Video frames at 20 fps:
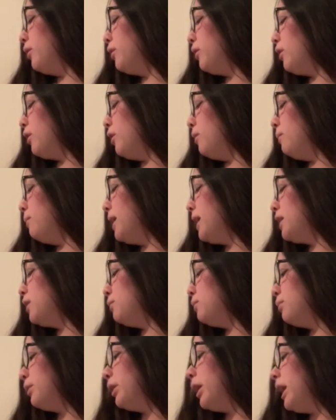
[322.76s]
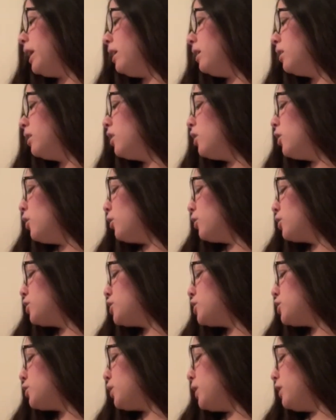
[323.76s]
or a bed or break, or a
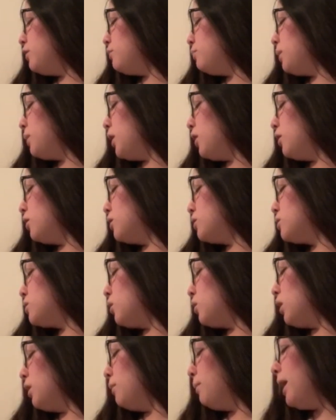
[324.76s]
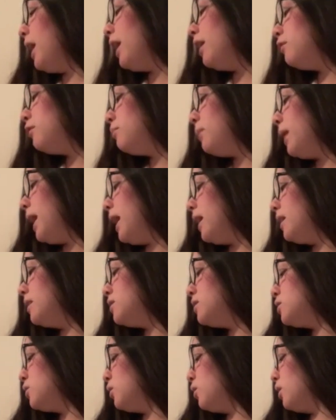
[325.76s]
string of pearls, or a pair of
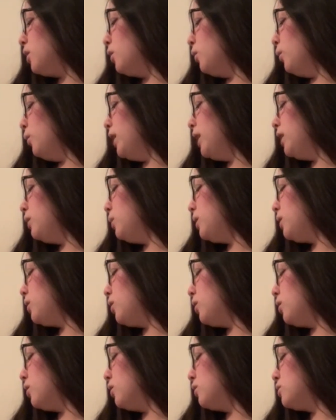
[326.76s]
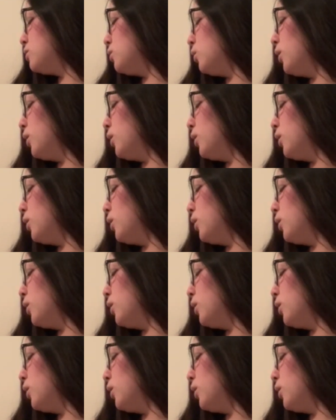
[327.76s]
pants, or a wig with curls, or